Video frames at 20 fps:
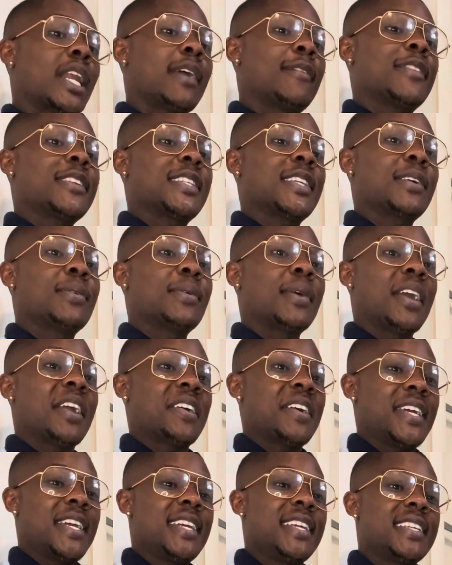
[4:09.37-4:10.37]
every single
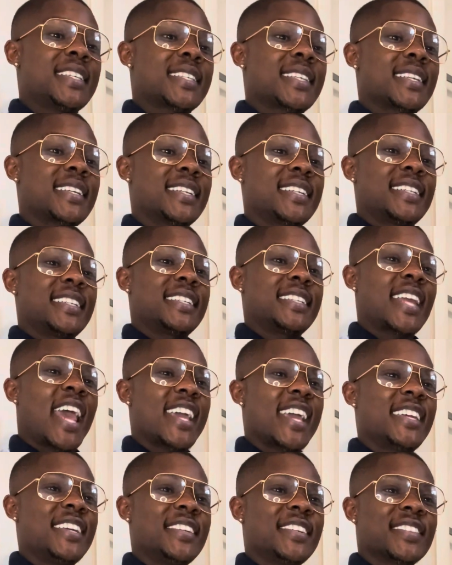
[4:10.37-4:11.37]
Aries.
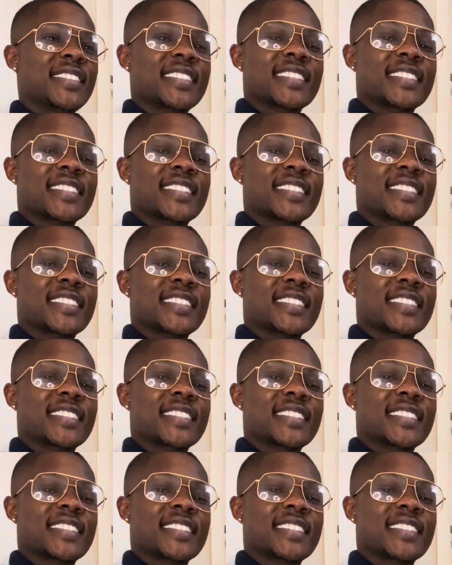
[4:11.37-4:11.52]
Thank you.